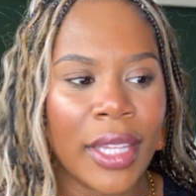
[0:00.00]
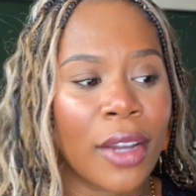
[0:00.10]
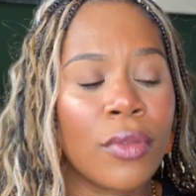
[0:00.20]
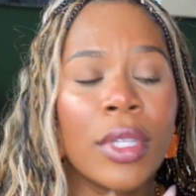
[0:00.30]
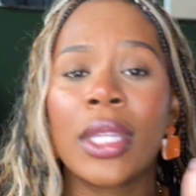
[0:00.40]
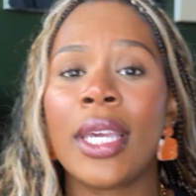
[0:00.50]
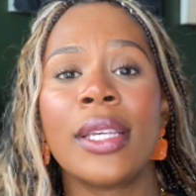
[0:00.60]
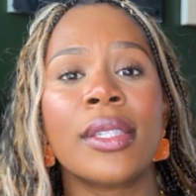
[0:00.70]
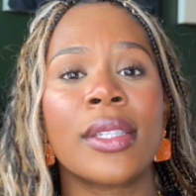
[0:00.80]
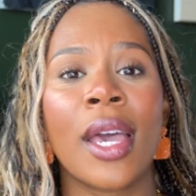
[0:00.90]
Like
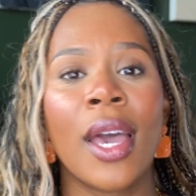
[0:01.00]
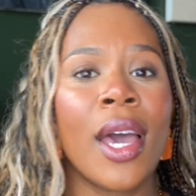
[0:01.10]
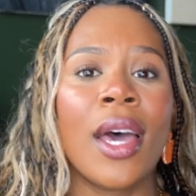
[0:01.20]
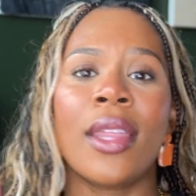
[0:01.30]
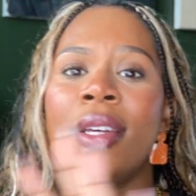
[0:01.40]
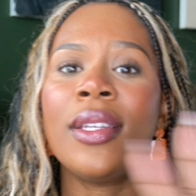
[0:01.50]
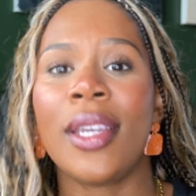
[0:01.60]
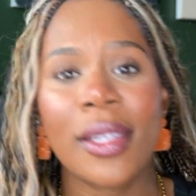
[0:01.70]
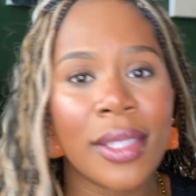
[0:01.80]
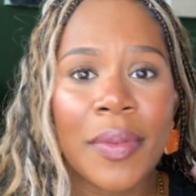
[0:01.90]
release the
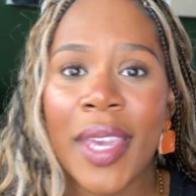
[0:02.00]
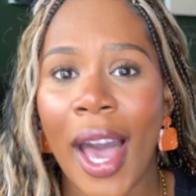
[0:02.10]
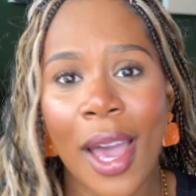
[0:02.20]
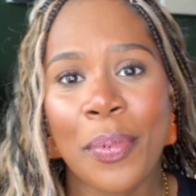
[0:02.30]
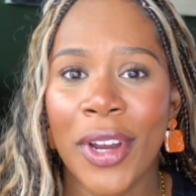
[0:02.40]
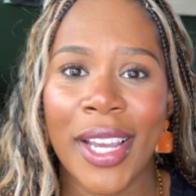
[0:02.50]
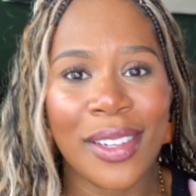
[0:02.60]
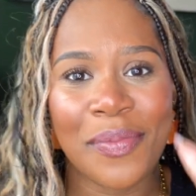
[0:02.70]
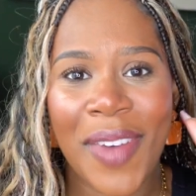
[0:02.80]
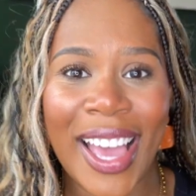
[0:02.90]
need to be hyper
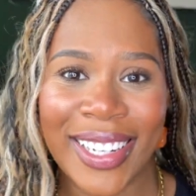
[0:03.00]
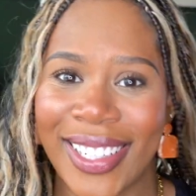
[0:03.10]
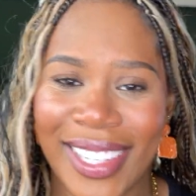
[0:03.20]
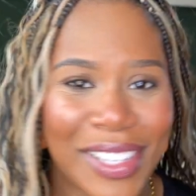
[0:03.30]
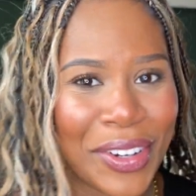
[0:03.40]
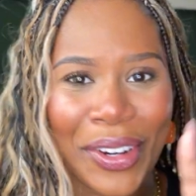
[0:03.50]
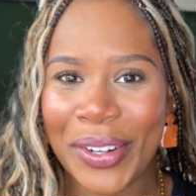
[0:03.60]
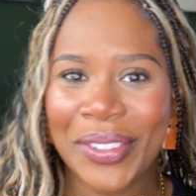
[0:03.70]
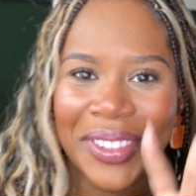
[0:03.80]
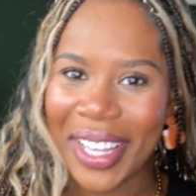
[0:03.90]
independent in your
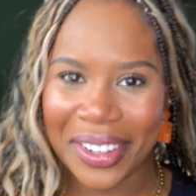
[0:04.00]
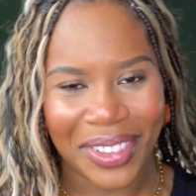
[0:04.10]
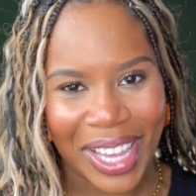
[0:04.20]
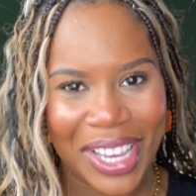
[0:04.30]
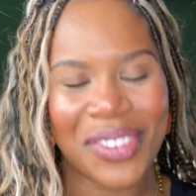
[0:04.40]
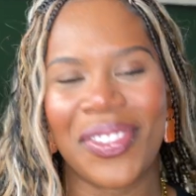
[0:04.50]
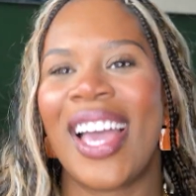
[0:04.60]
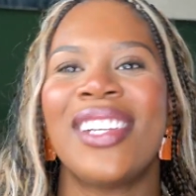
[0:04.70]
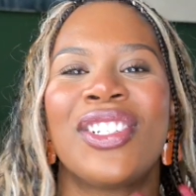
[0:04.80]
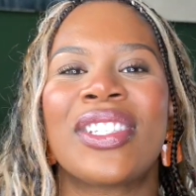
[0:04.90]
own love life
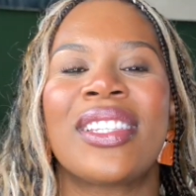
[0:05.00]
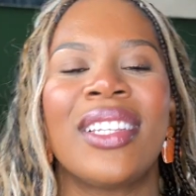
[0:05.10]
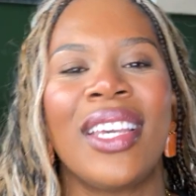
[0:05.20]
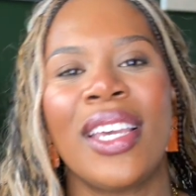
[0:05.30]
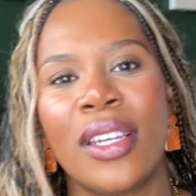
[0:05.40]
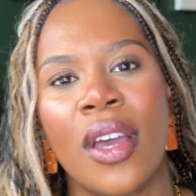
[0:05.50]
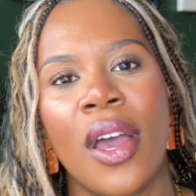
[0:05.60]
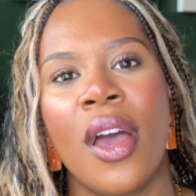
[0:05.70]
and just lean